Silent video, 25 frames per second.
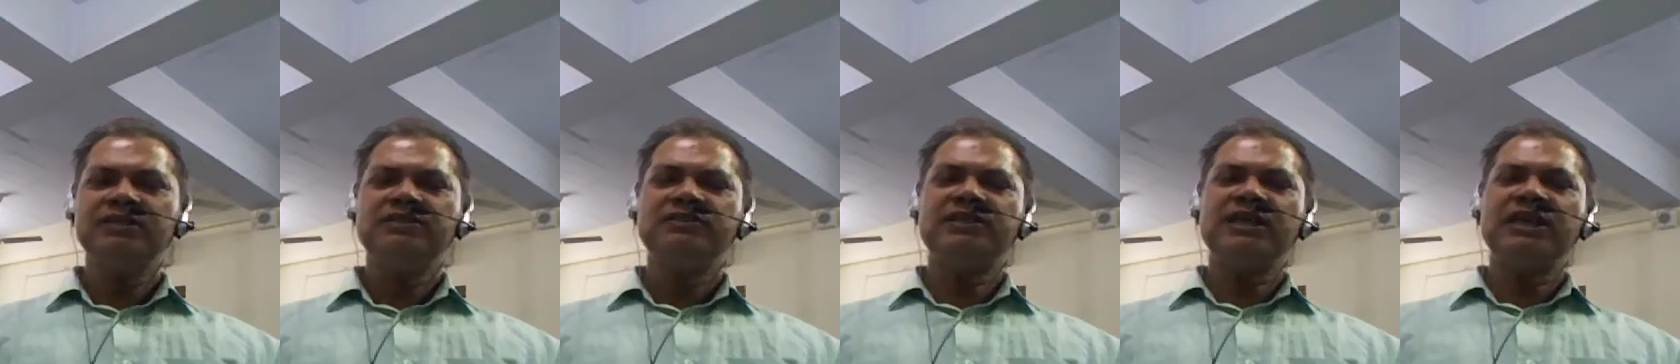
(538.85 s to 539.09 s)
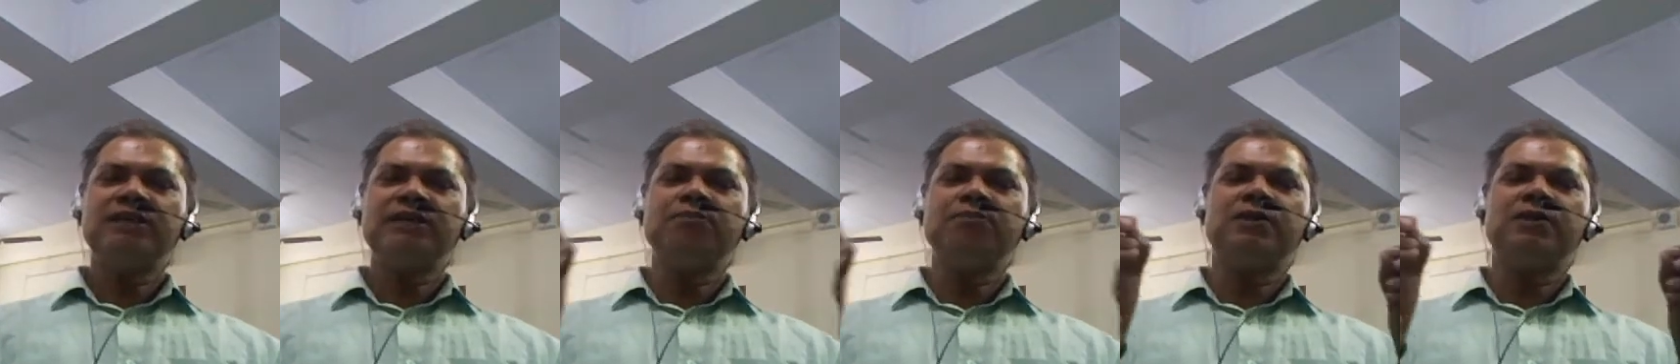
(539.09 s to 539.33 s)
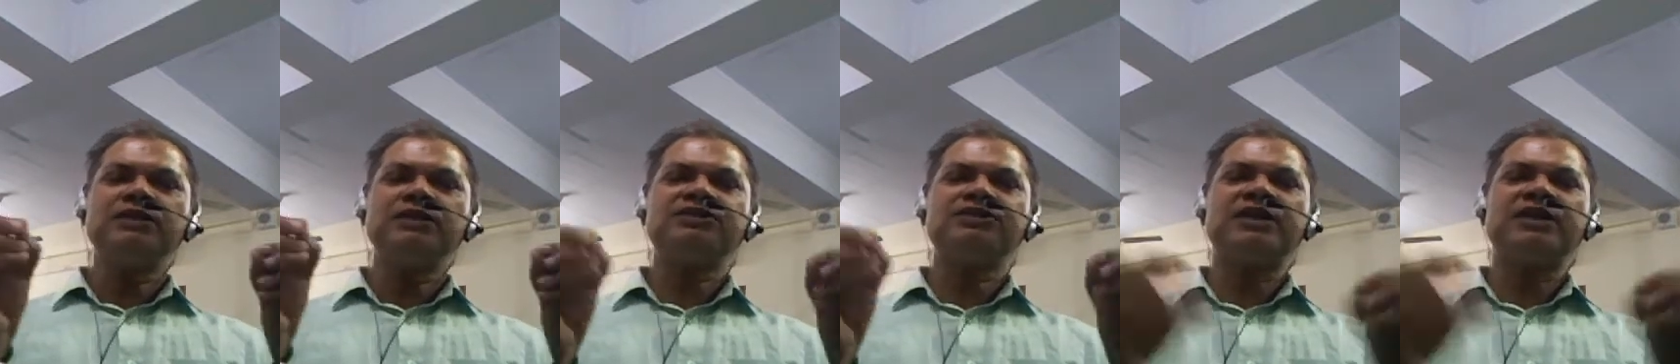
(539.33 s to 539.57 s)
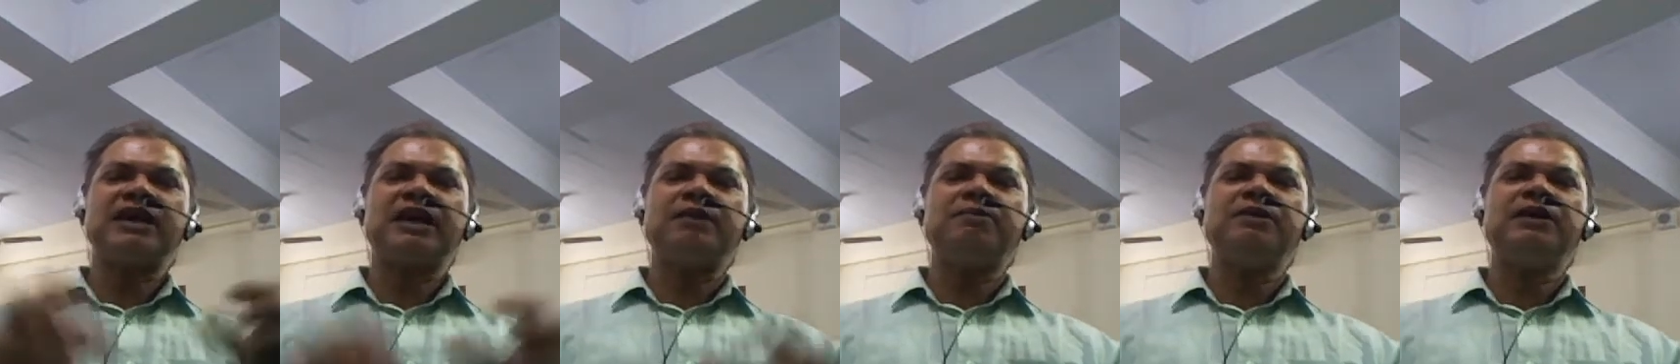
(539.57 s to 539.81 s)
then must
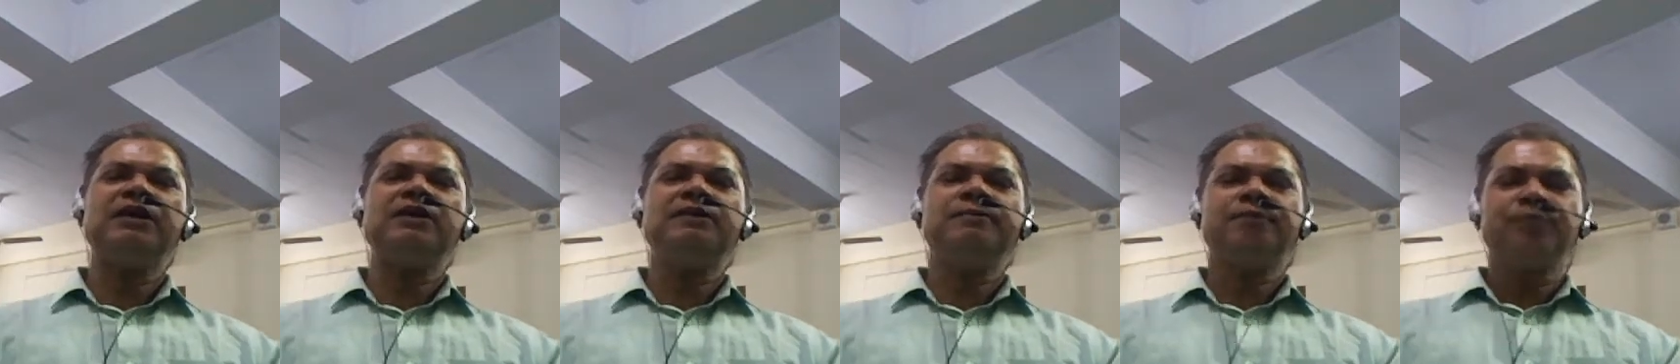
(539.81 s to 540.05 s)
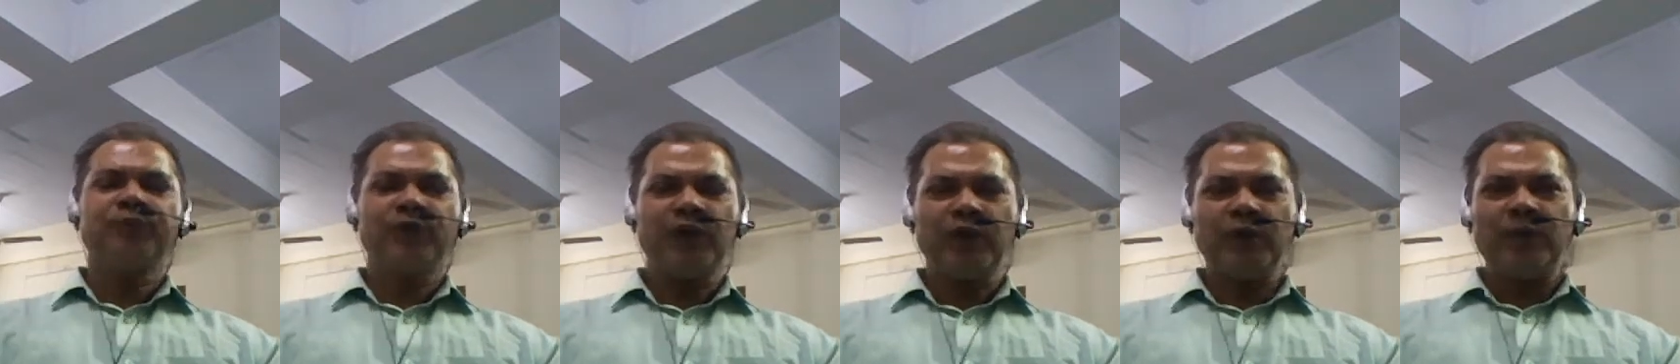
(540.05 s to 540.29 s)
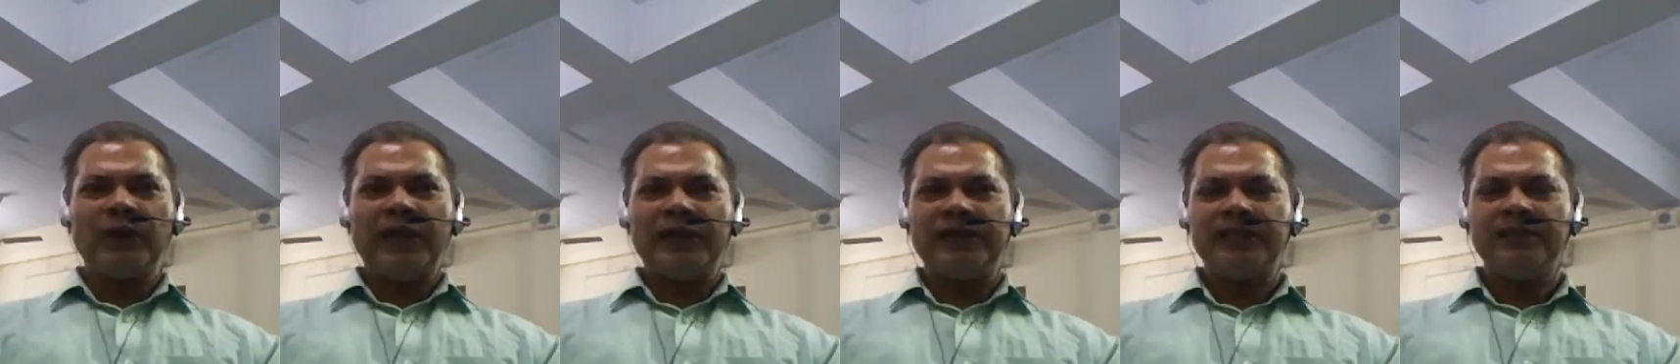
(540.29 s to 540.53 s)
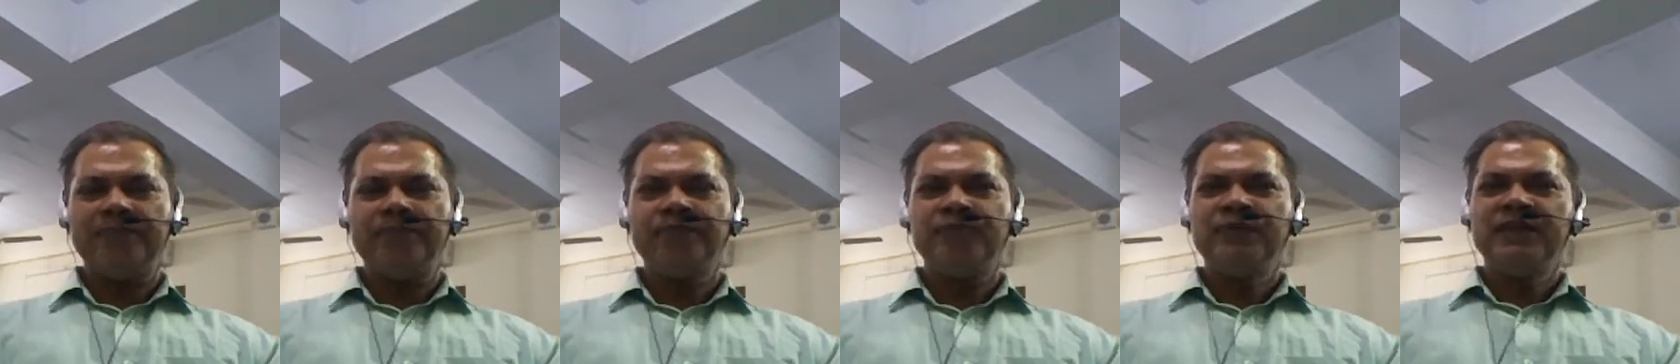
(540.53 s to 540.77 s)
have a
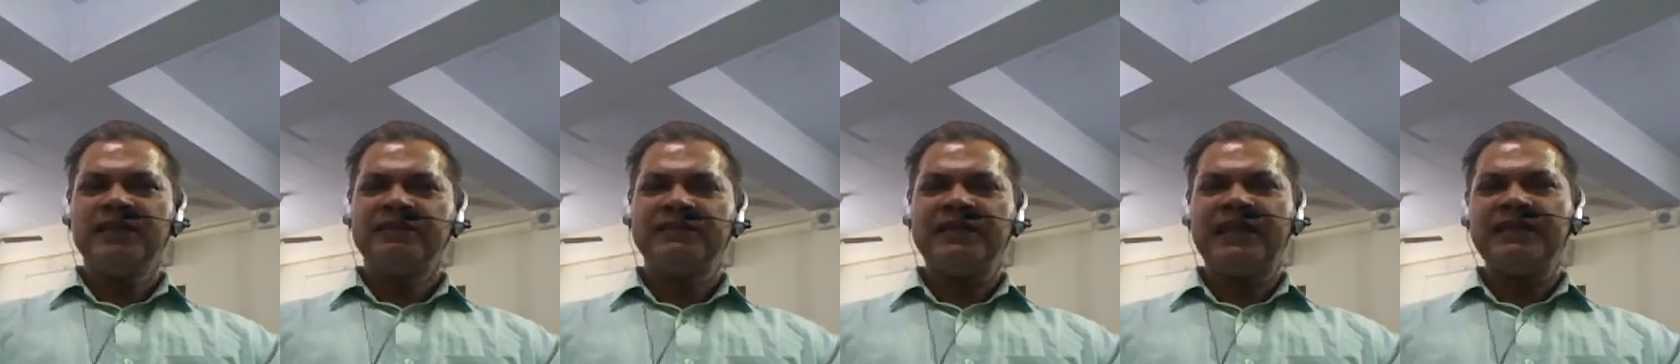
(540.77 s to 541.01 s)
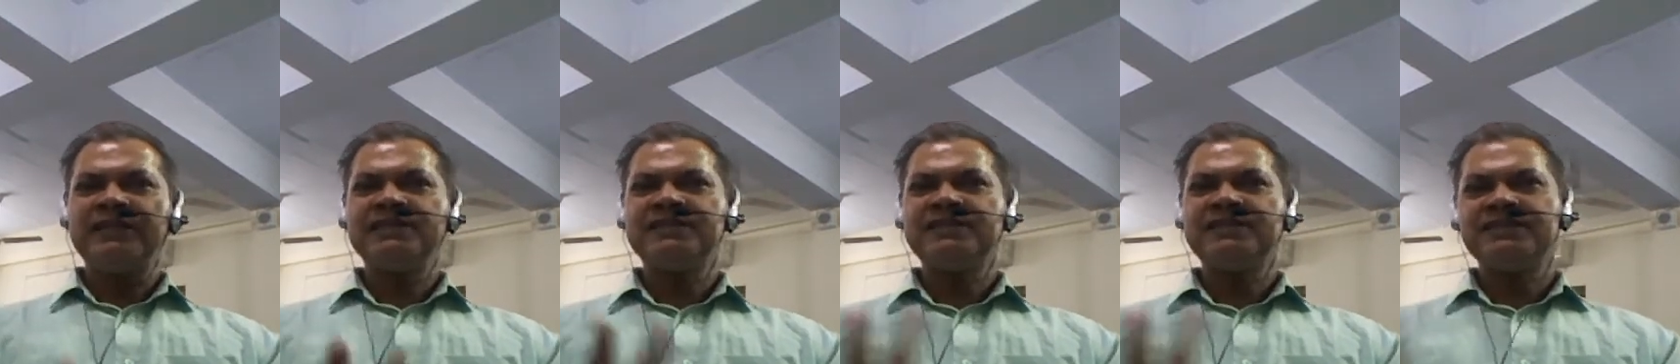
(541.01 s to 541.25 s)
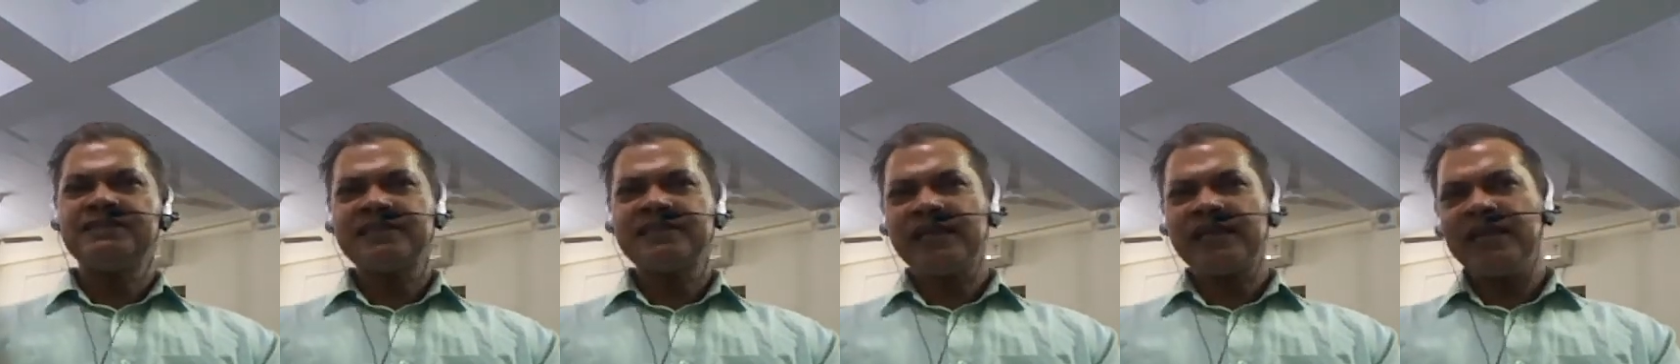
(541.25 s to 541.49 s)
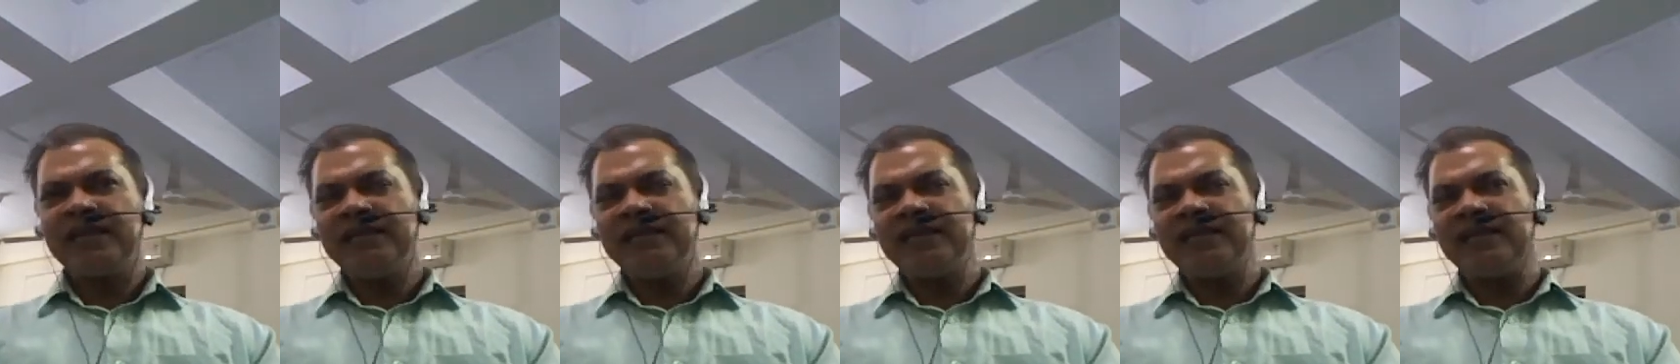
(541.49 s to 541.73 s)
query. That is a
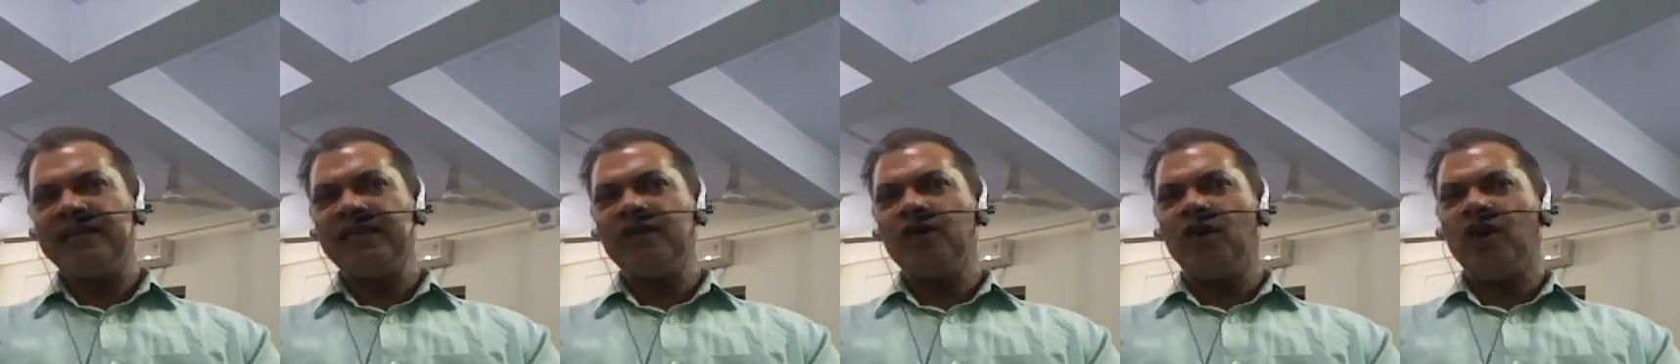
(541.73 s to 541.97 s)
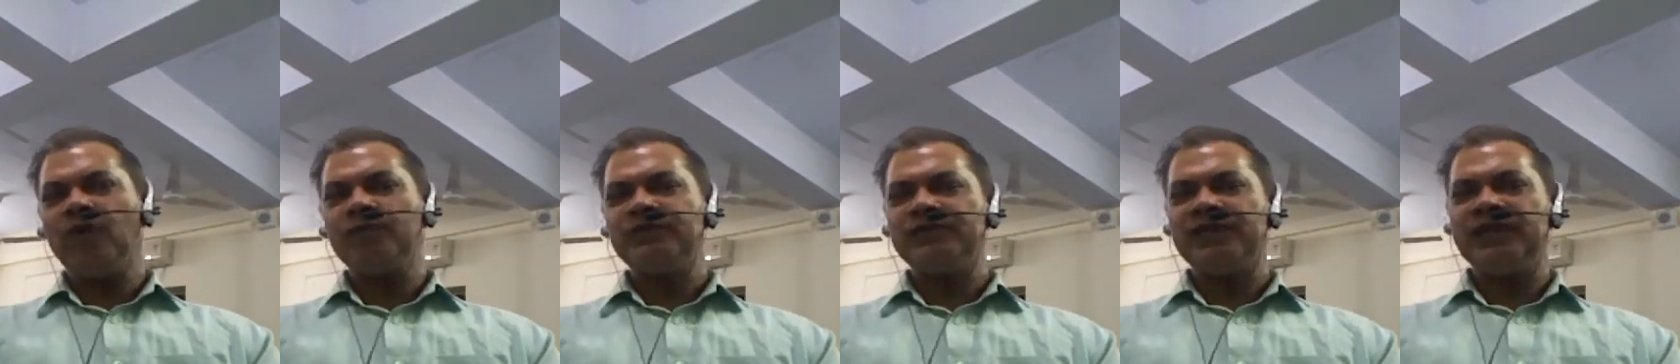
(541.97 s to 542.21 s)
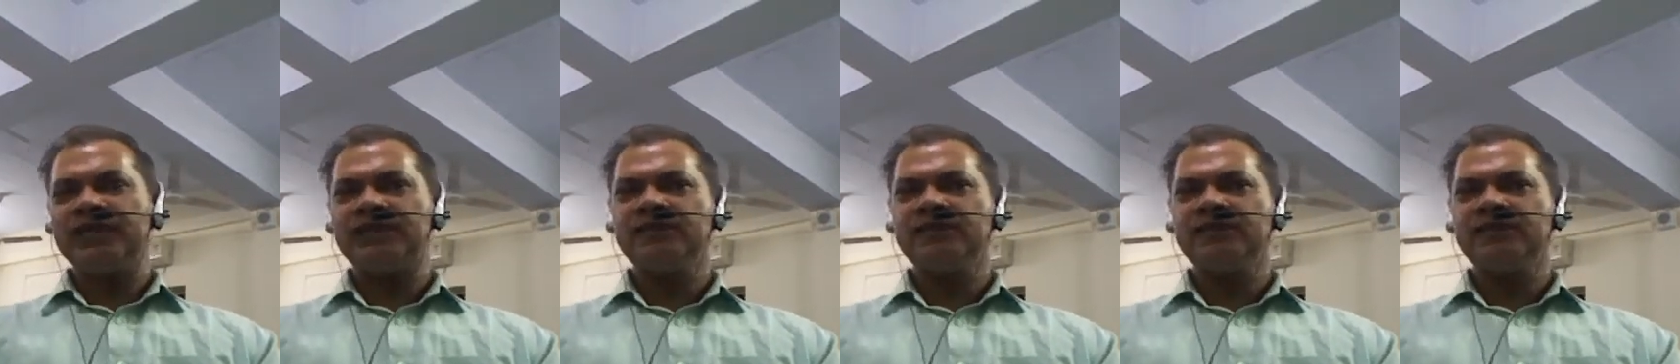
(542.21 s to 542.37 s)
second again object.